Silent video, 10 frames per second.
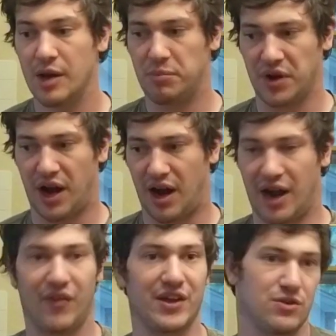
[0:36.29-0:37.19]
But
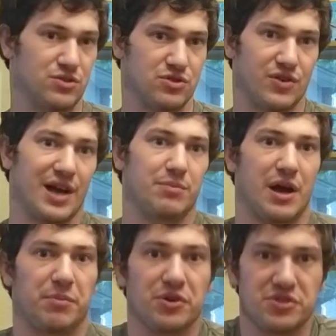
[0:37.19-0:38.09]
I like using dried
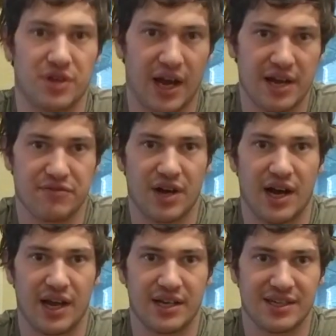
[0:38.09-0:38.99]
peppers. I've
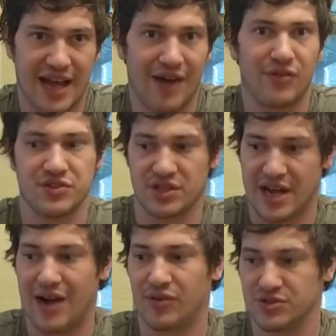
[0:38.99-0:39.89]
got gallons and
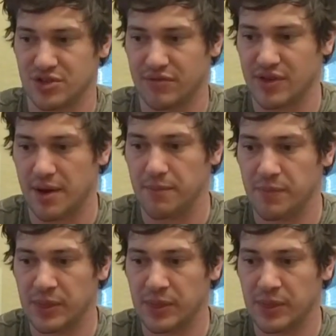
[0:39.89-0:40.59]
gallons of them